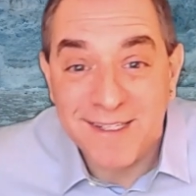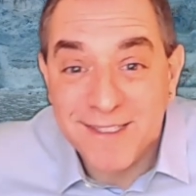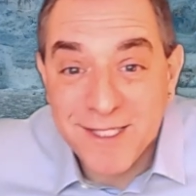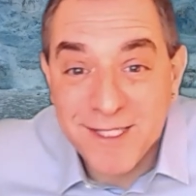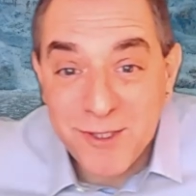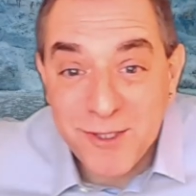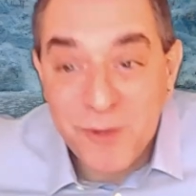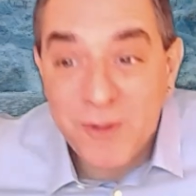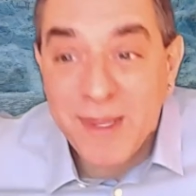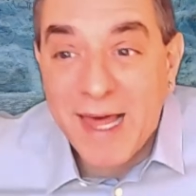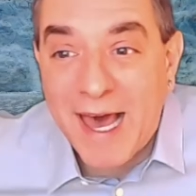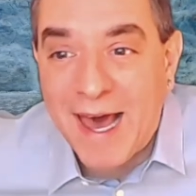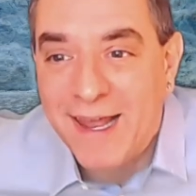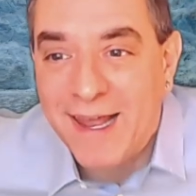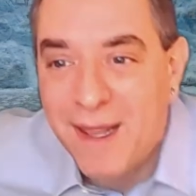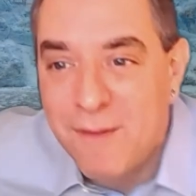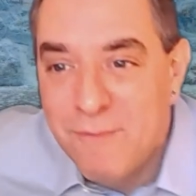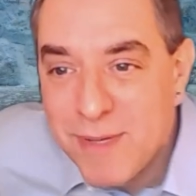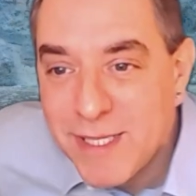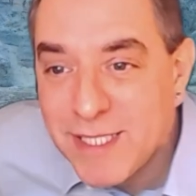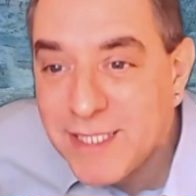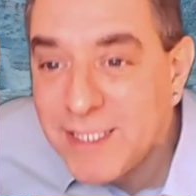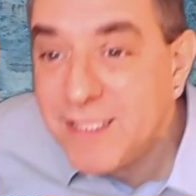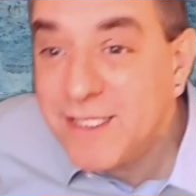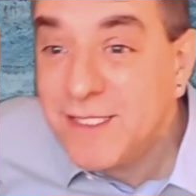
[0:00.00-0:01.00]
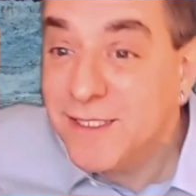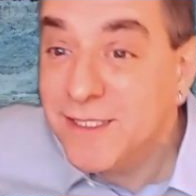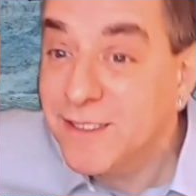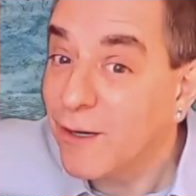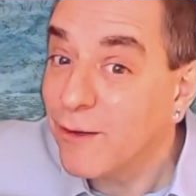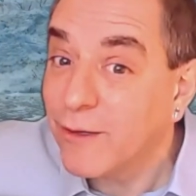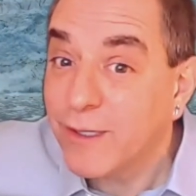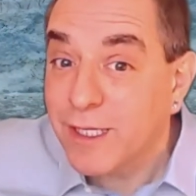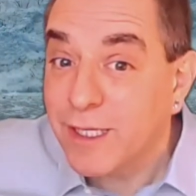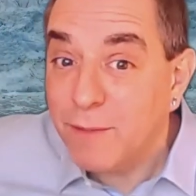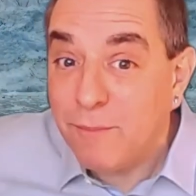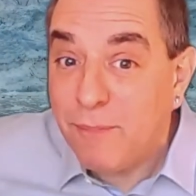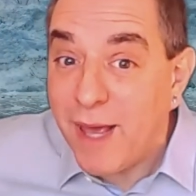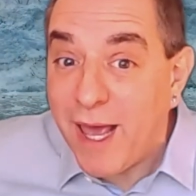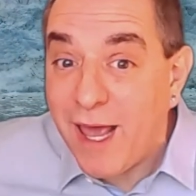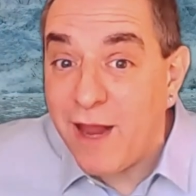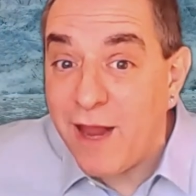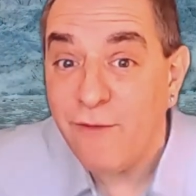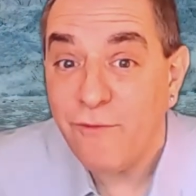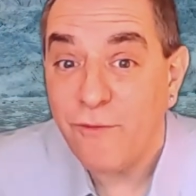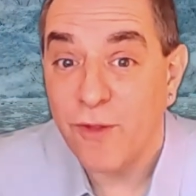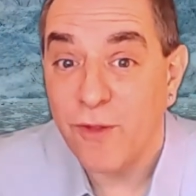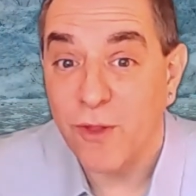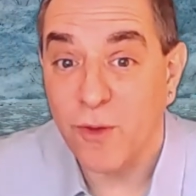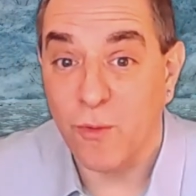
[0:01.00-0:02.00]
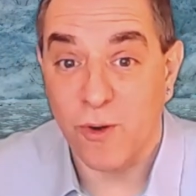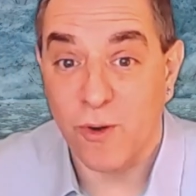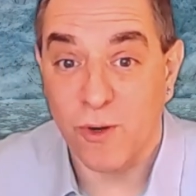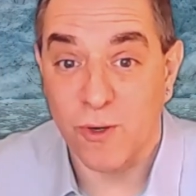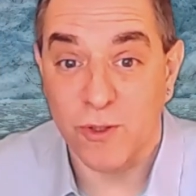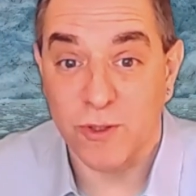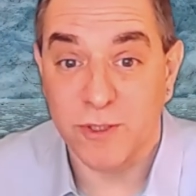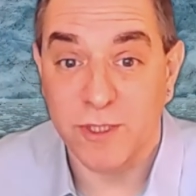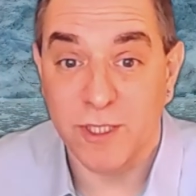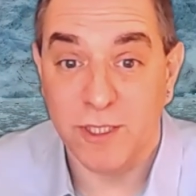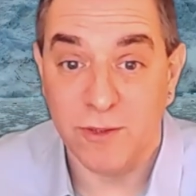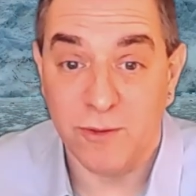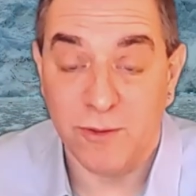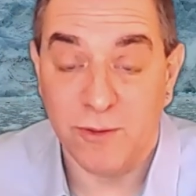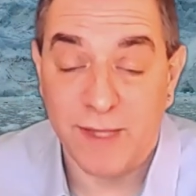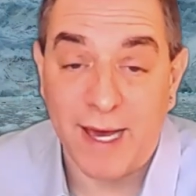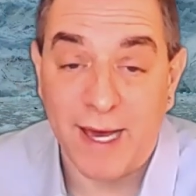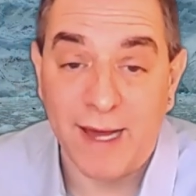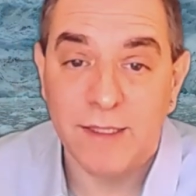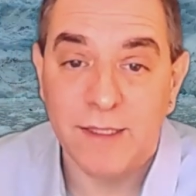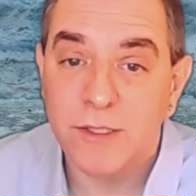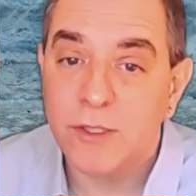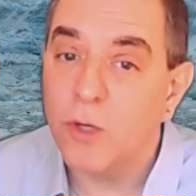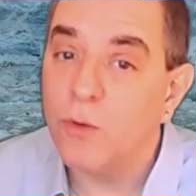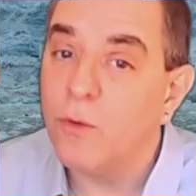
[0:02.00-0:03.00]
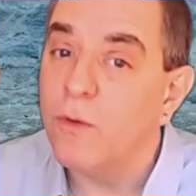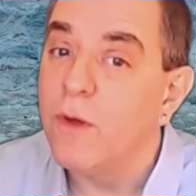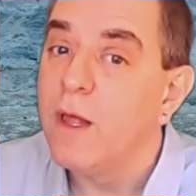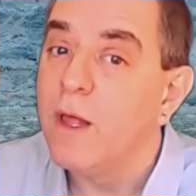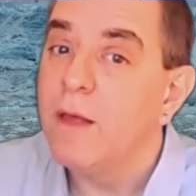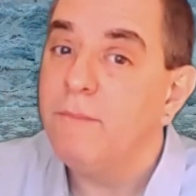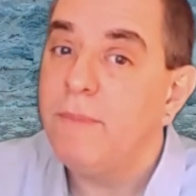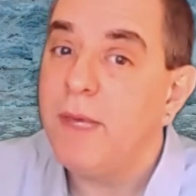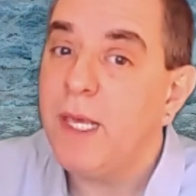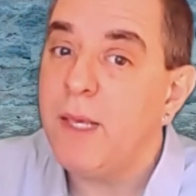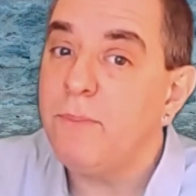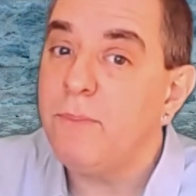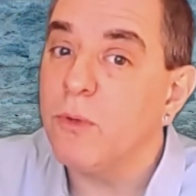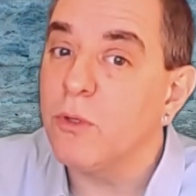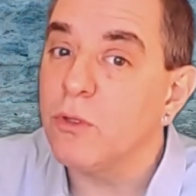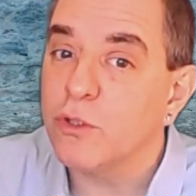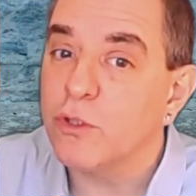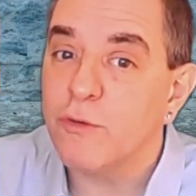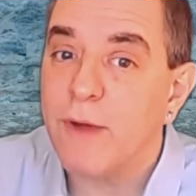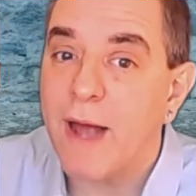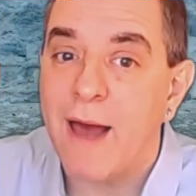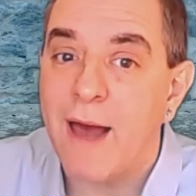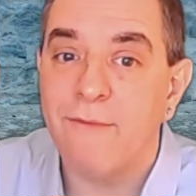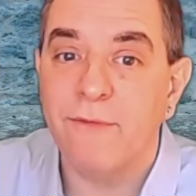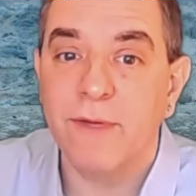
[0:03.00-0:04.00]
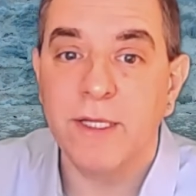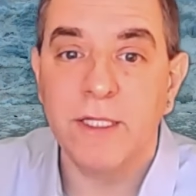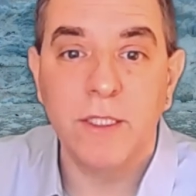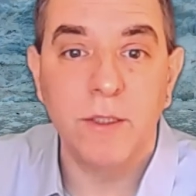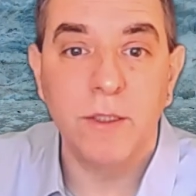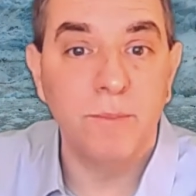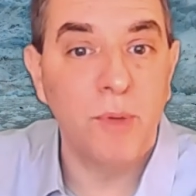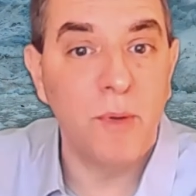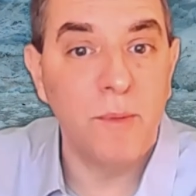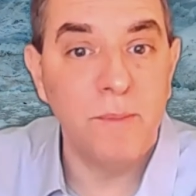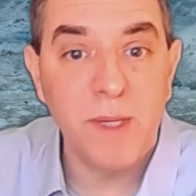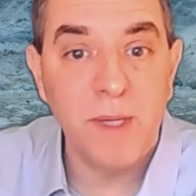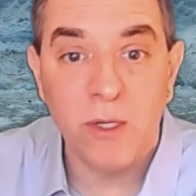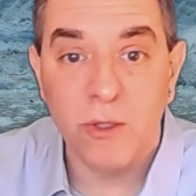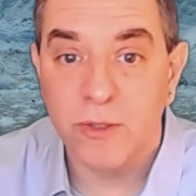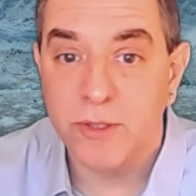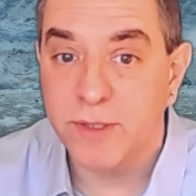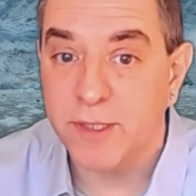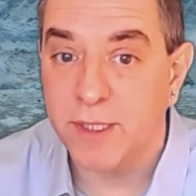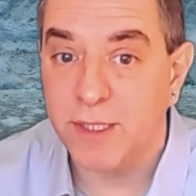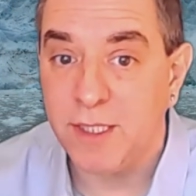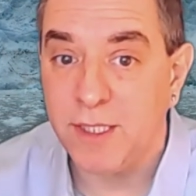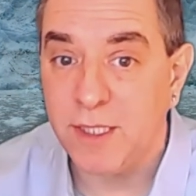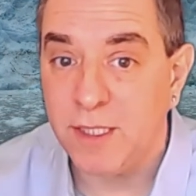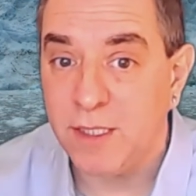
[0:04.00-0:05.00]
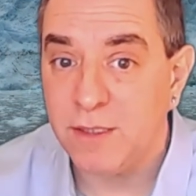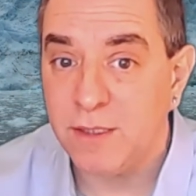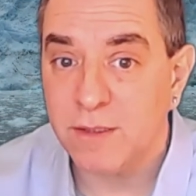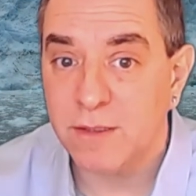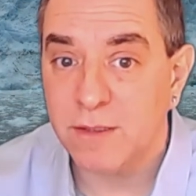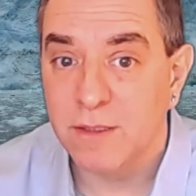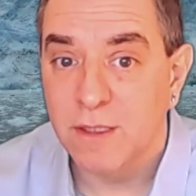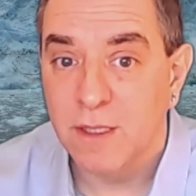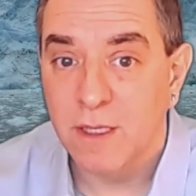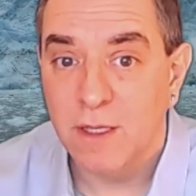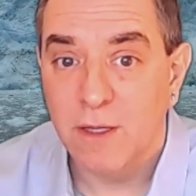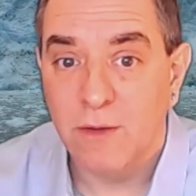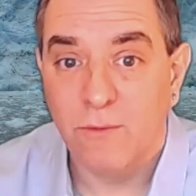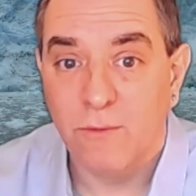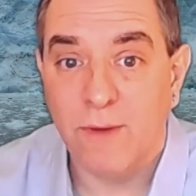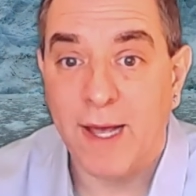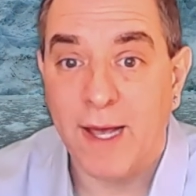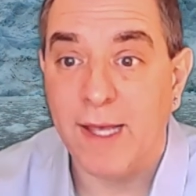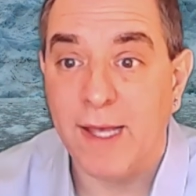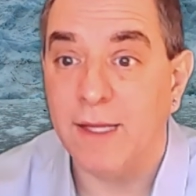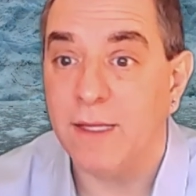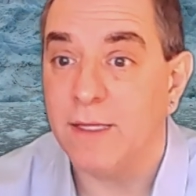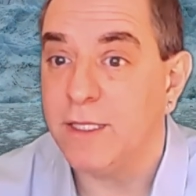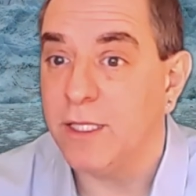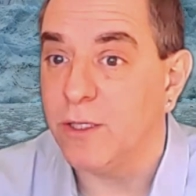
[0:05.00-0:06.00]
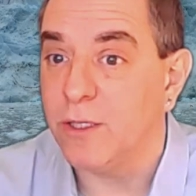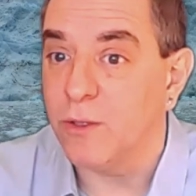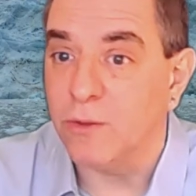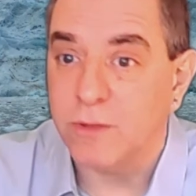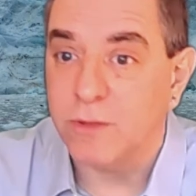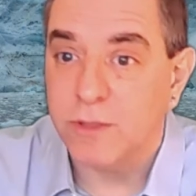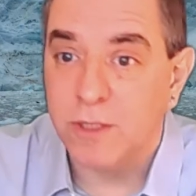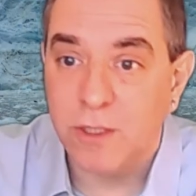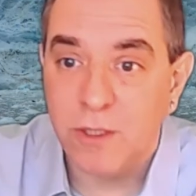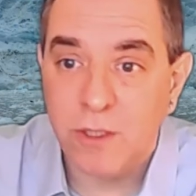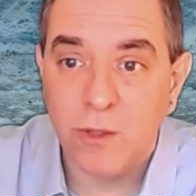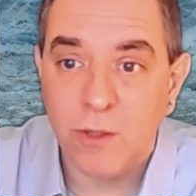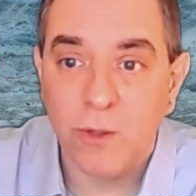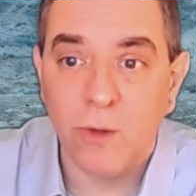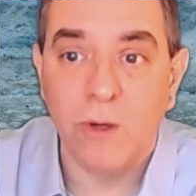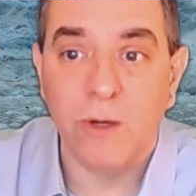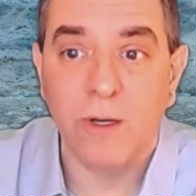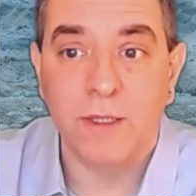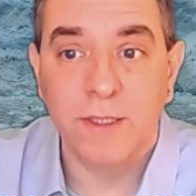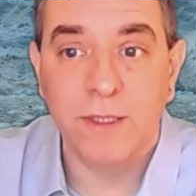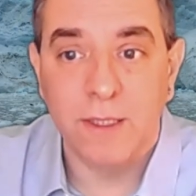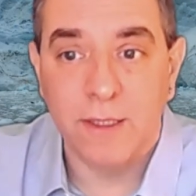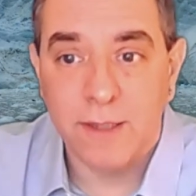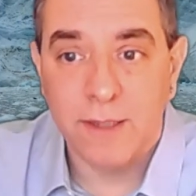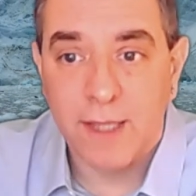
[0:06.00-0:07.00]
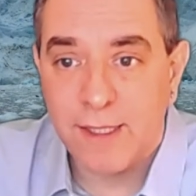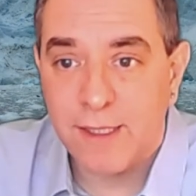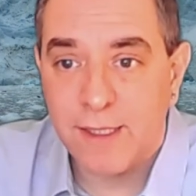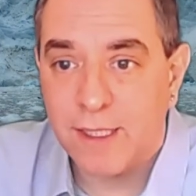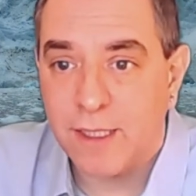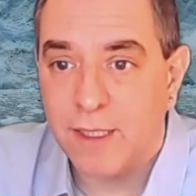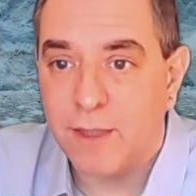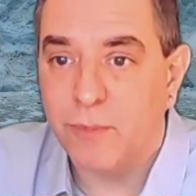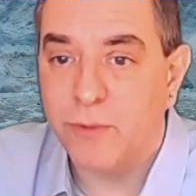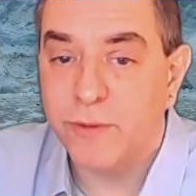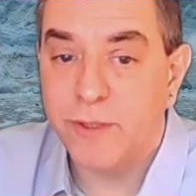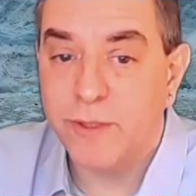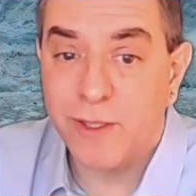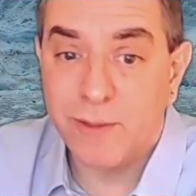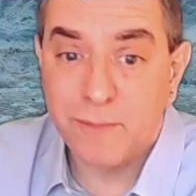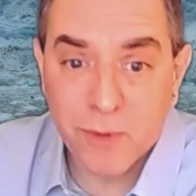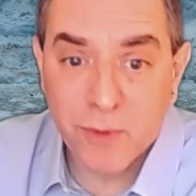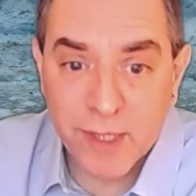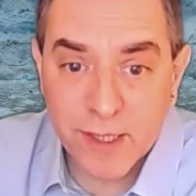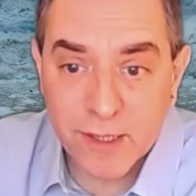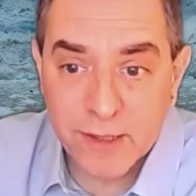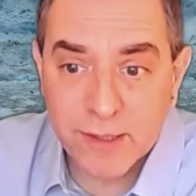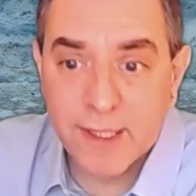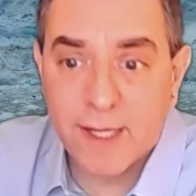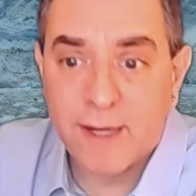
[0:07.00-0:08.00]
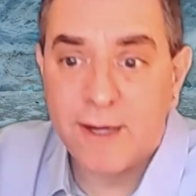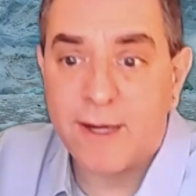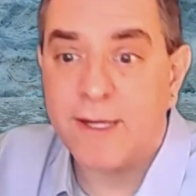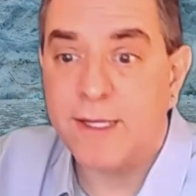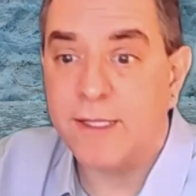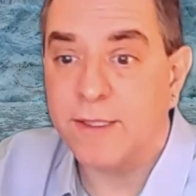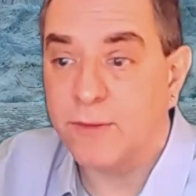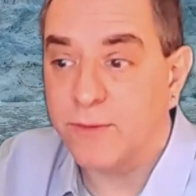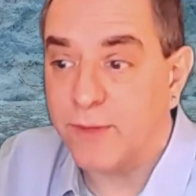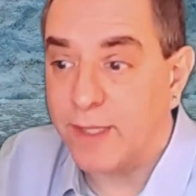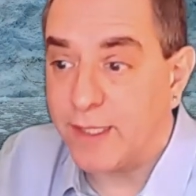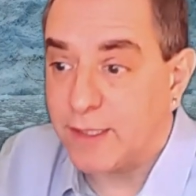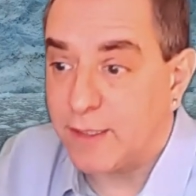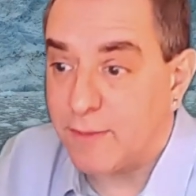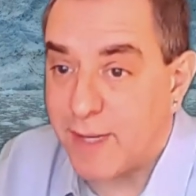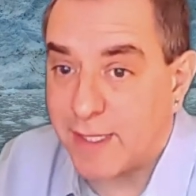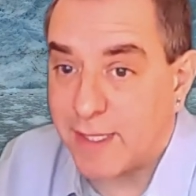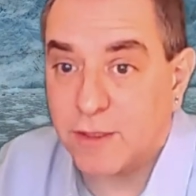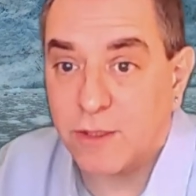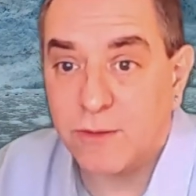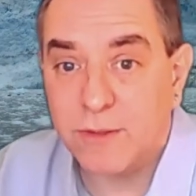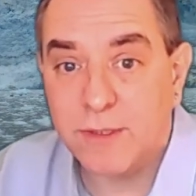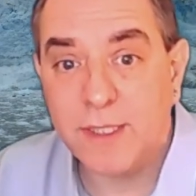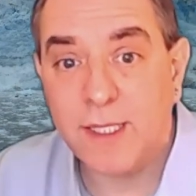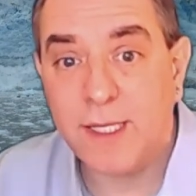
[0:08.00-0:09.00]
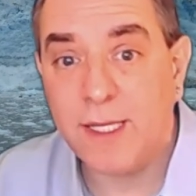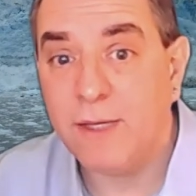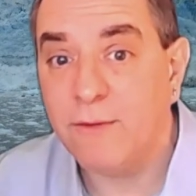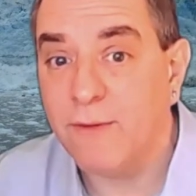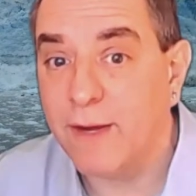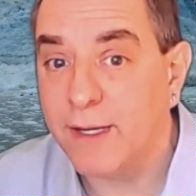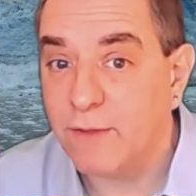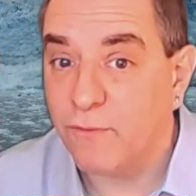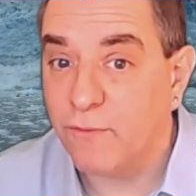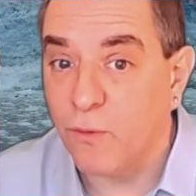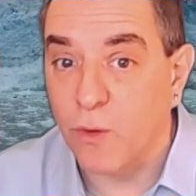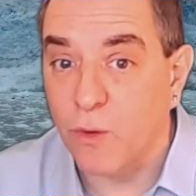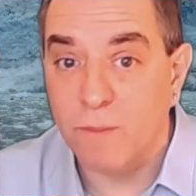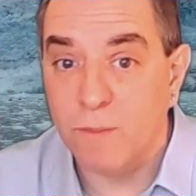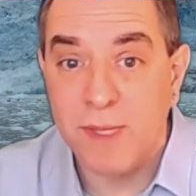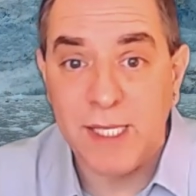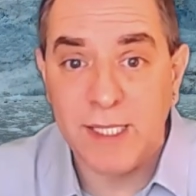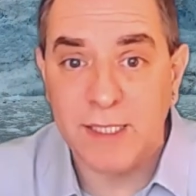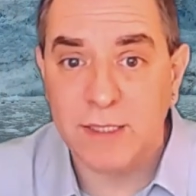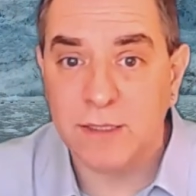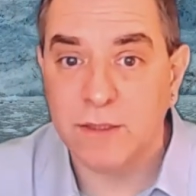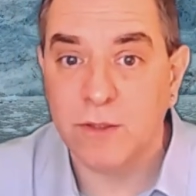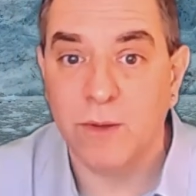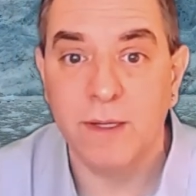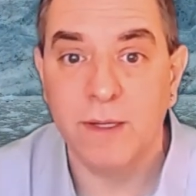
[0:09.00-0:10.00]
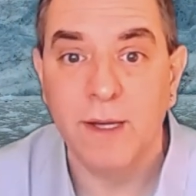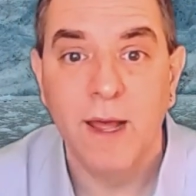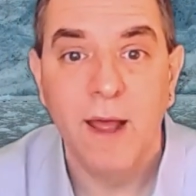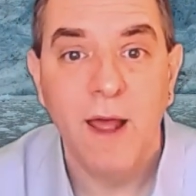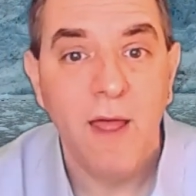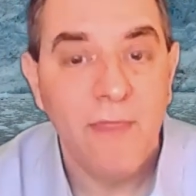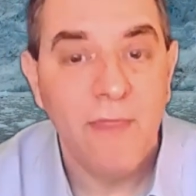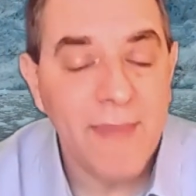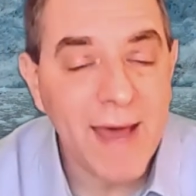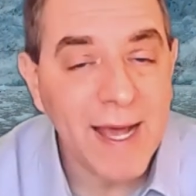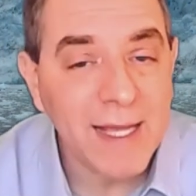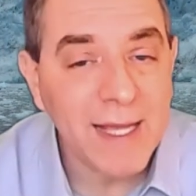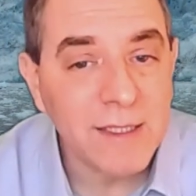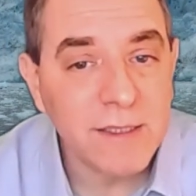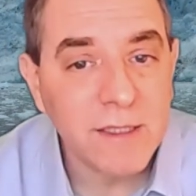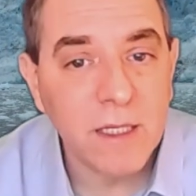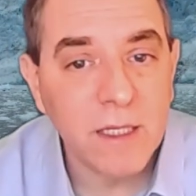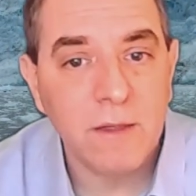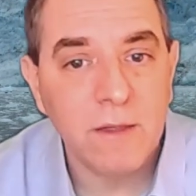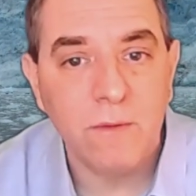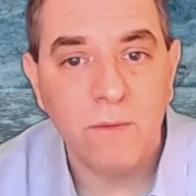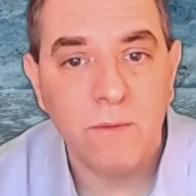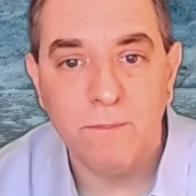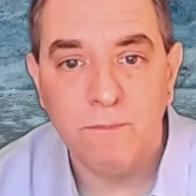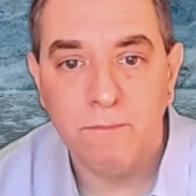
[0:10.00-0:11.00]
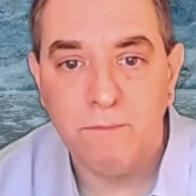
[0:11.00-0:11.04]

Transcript: to do that. And businesses aren't going to pay for the workers to do that. So people traveling to premier cities, right, to New York, to London, to Buenos Aires, right, to Mexico City, right, for meetings on, that's going